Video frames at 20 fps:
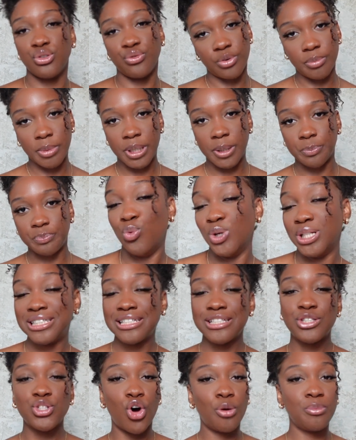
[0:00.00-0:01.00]
for me. Once
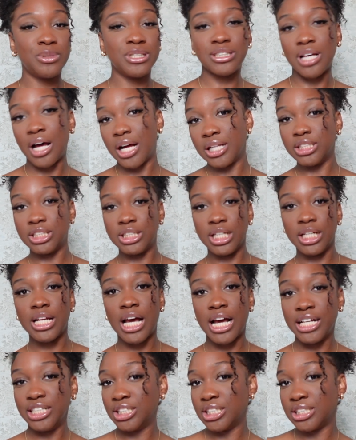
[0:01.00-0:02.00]
it's all massaged in,
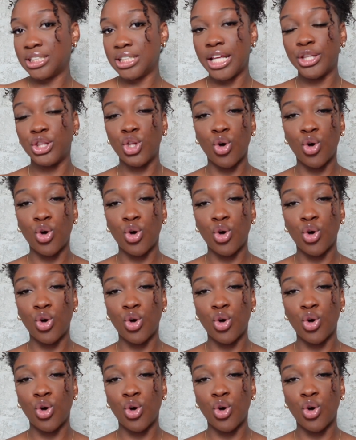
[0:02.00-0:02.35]
I just let